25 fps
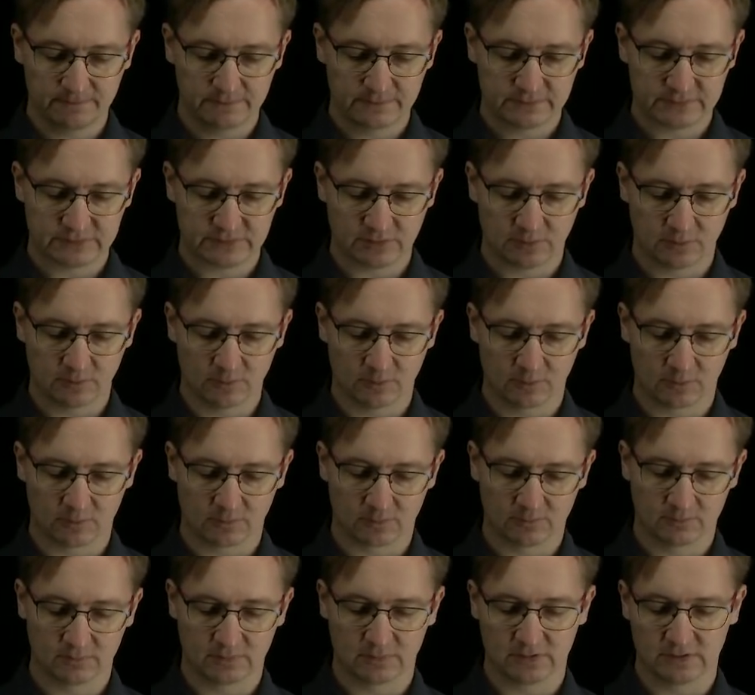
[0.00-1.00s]
So
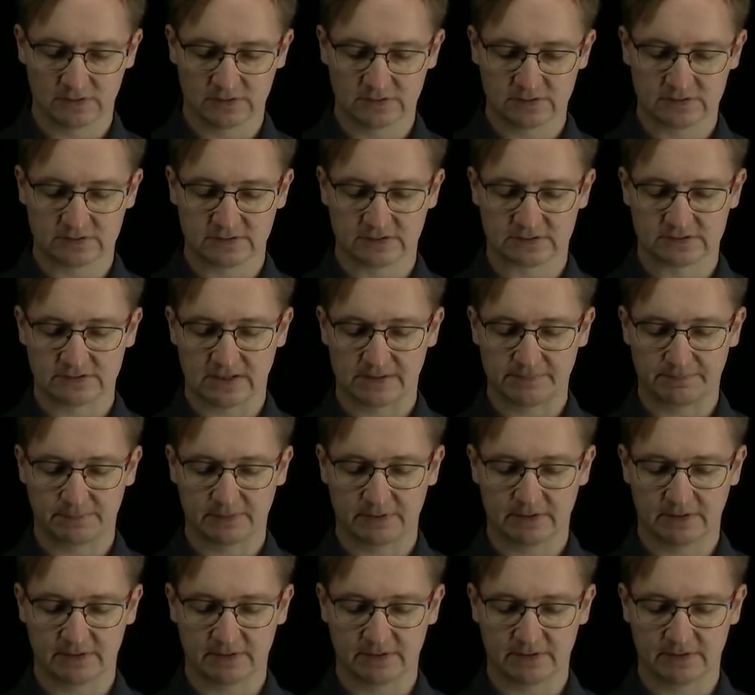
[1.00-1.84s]
in this example,